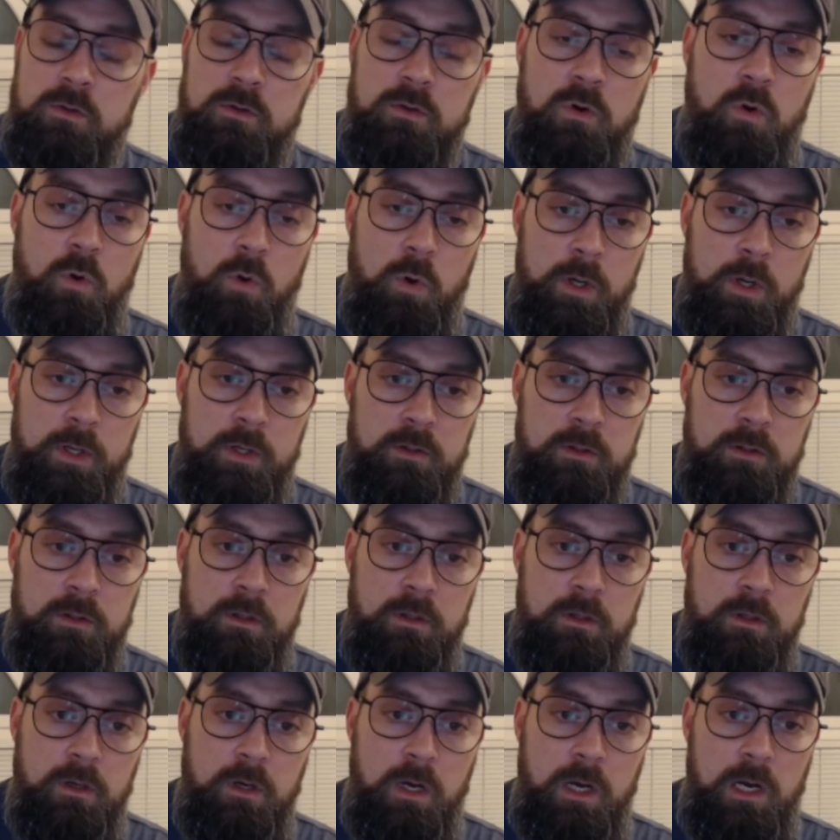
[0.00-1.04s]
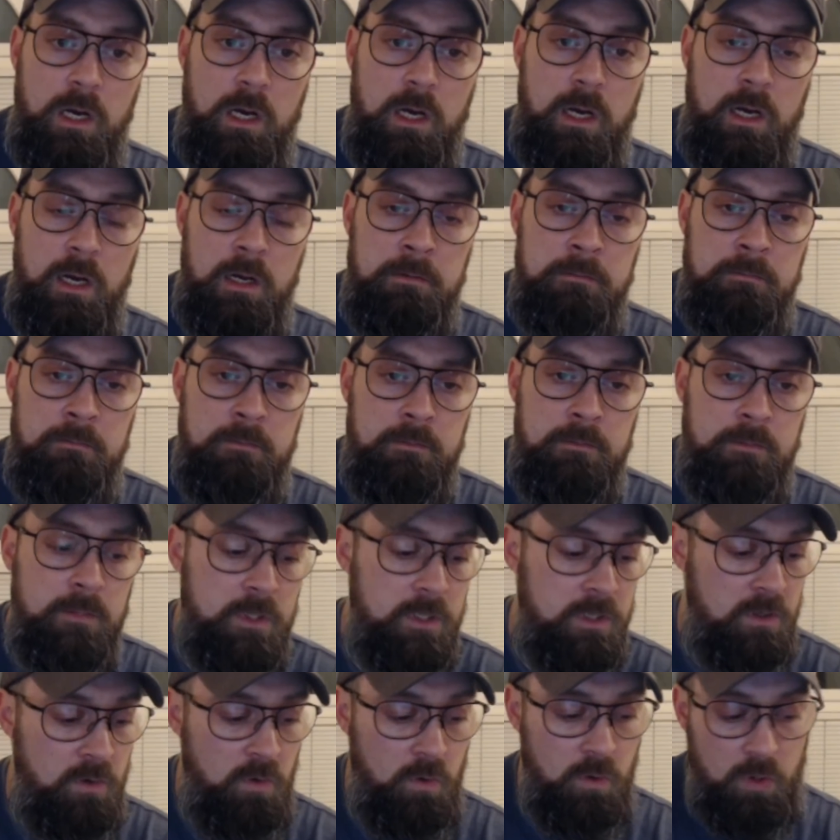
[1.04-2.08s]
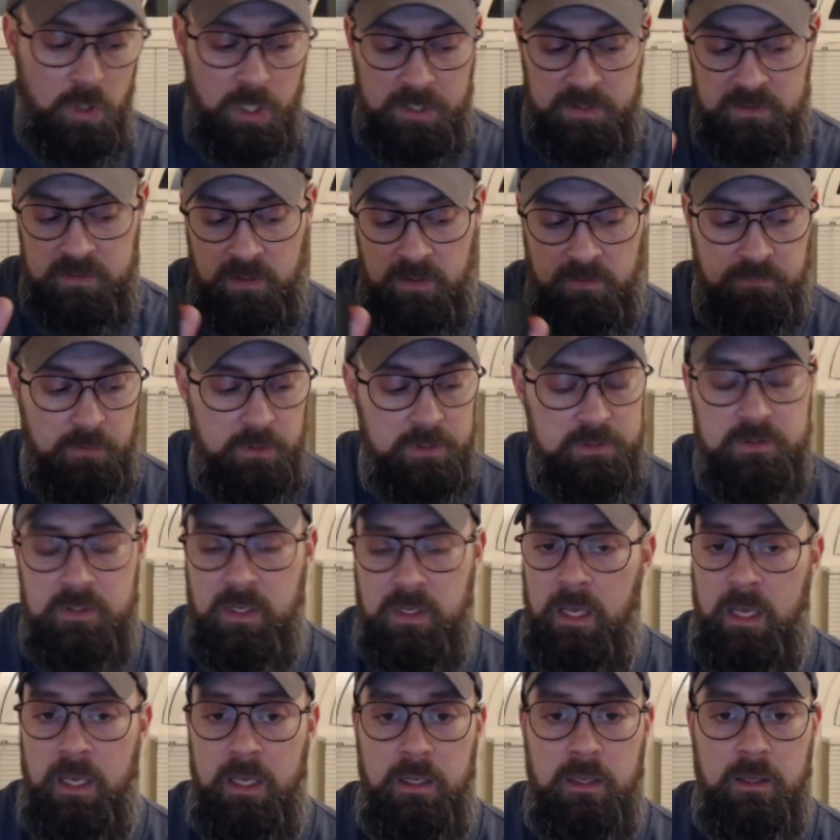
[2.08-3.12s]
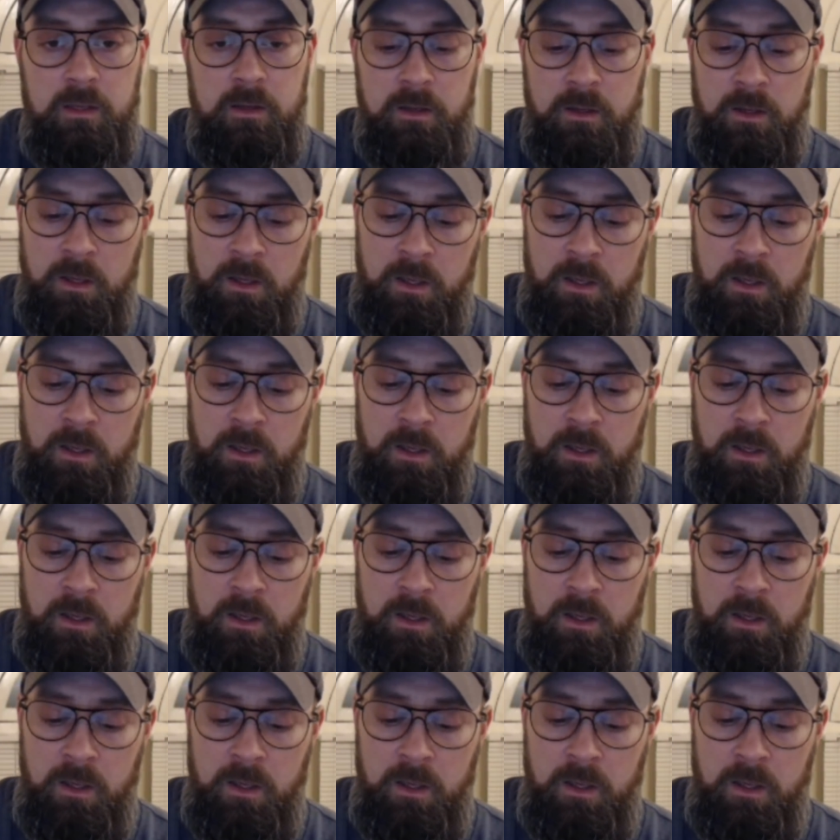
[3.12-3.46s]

coil or a different tank,